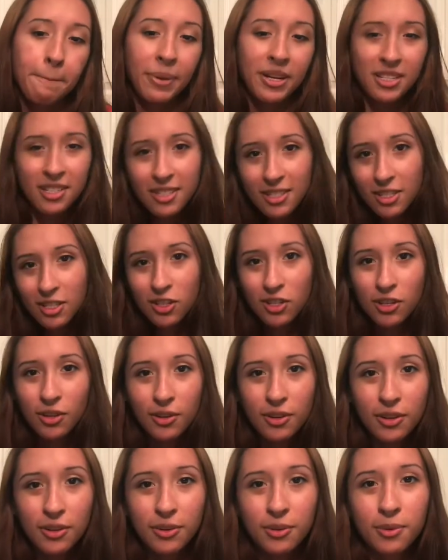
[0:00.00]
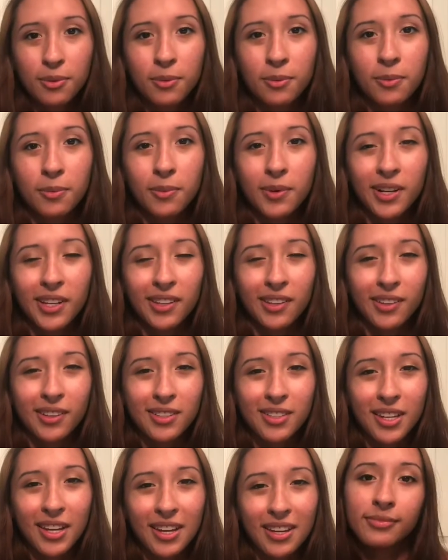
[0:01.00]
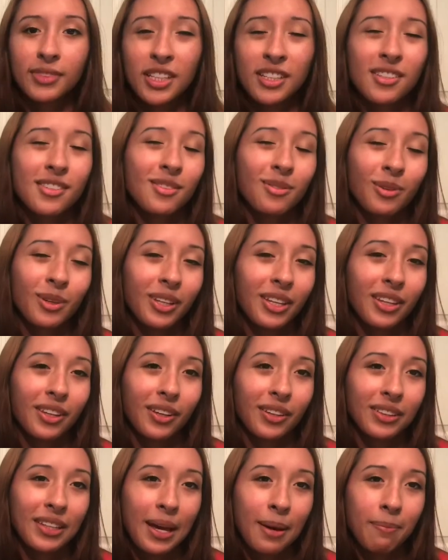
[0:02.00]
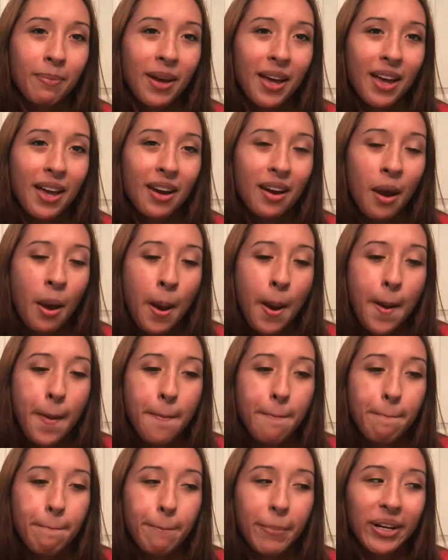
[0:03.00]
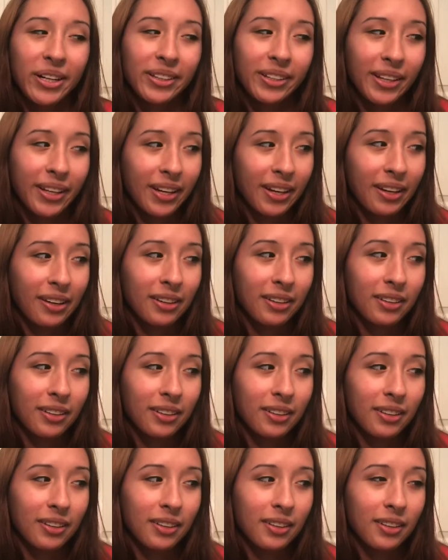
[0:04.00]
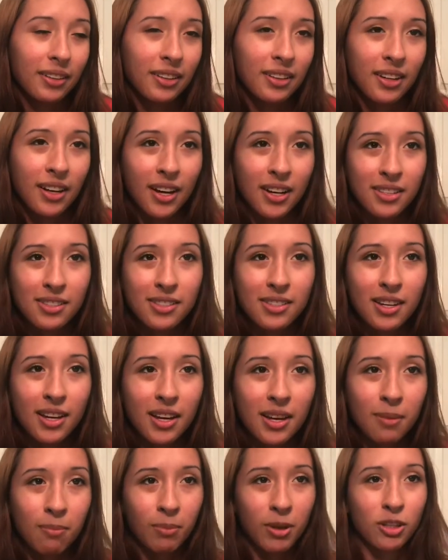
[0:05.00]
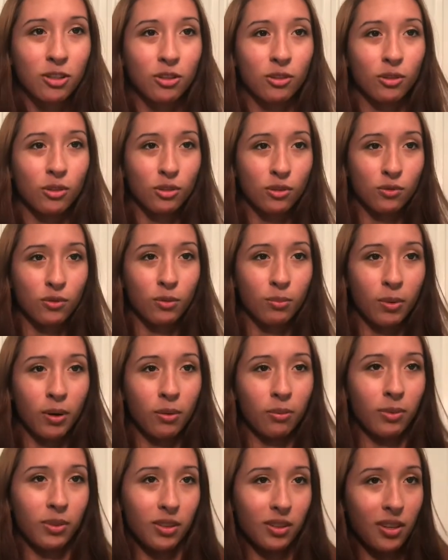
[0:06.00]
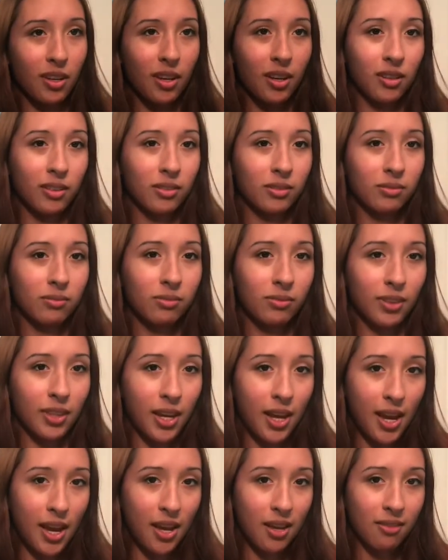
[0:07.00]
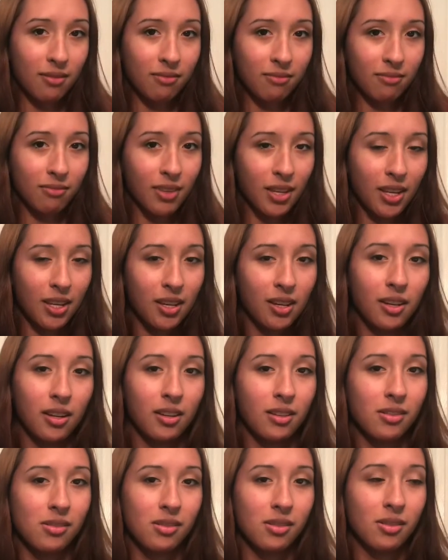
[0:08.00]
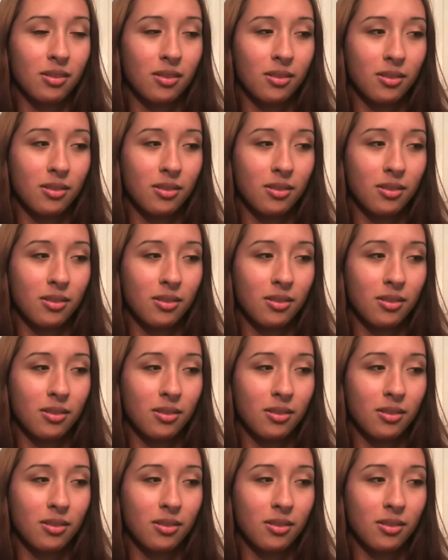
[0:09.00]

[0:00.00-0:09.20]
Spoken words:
But just to show you what it looked like, it doesn't really look that bad, but like in hindsight my shoulders were probably like that, and